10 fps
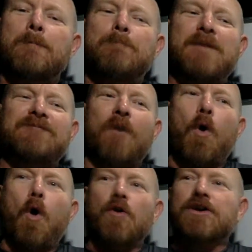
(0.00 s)

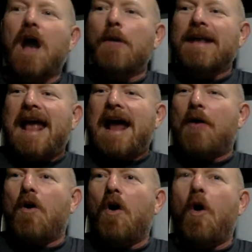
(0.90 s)
before going out
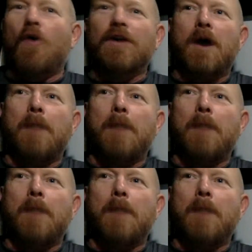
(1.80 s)
on a